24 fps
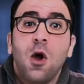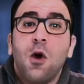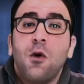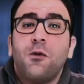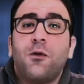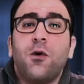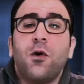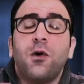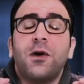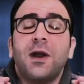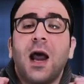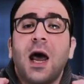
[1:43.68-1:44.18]

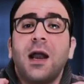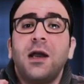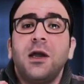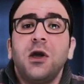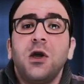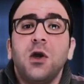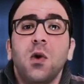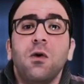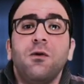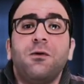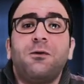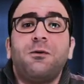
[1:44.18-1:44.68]
For the
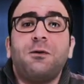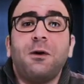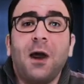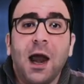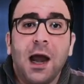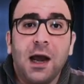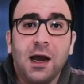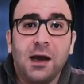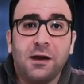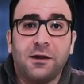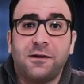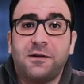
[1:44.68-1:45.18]
new
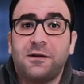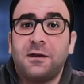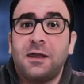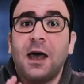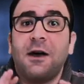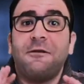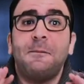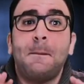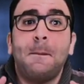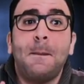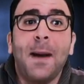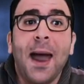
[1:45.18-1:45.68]
faith,
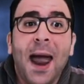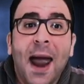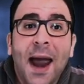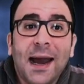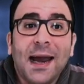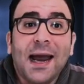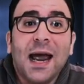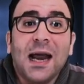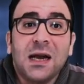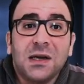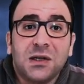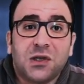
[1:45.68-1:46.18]
the
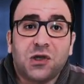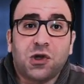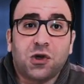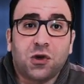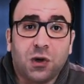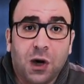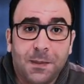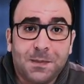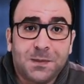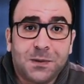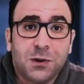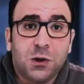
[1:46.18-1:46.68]
pagan
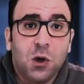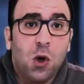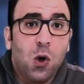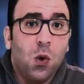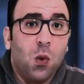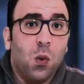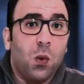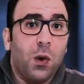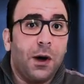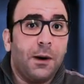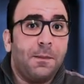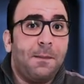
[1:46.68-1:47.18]
scripts
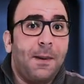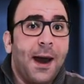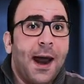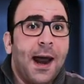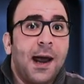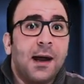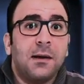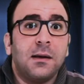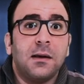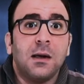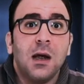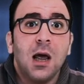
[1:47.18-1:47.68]
were
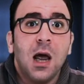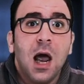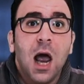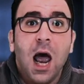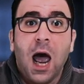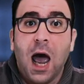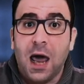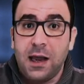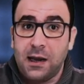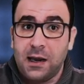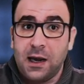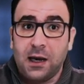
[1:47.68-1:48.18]
banned,
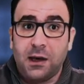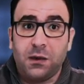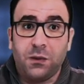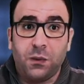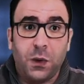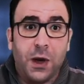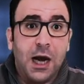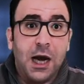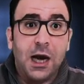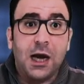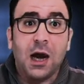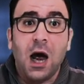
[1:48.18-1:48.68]
and the Greek